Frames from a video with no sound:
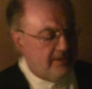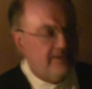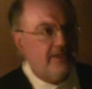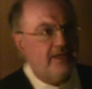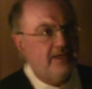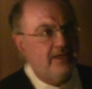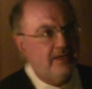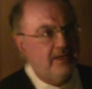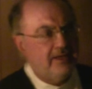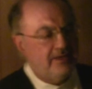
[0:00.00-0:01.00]
they
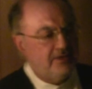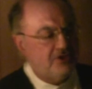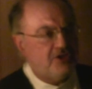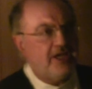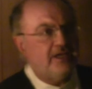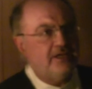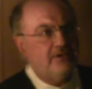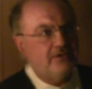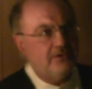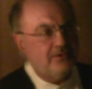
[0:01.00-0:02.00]
shake
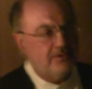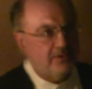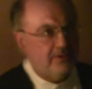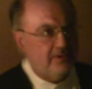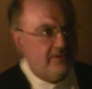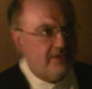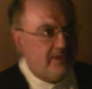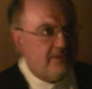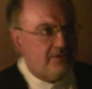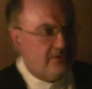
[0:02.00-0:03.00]
in you the
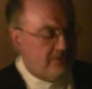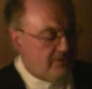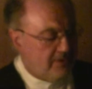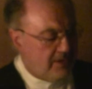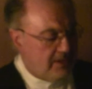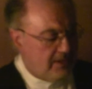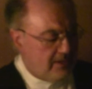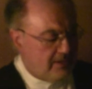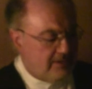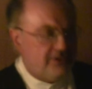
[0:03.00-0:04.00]
need to
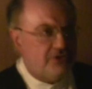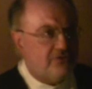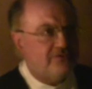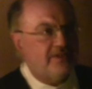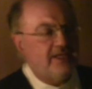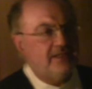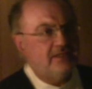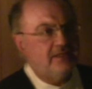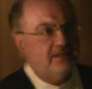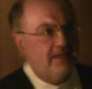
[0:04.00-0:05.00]

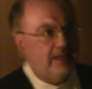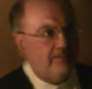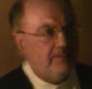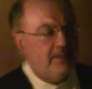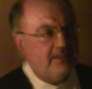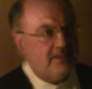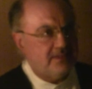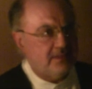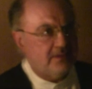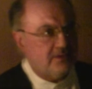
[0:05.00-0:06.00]
rejuvenate the
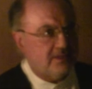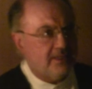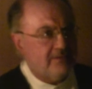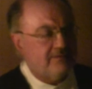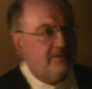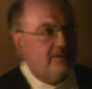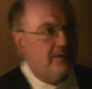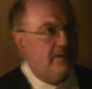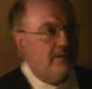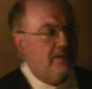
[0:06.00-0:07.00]
capabilities in yourself
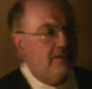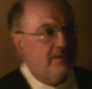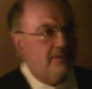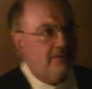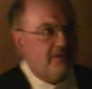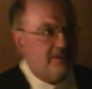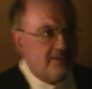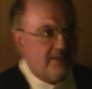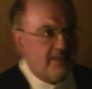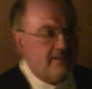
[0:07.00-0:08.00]
to
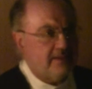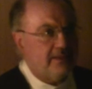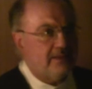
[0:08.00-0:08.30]
understand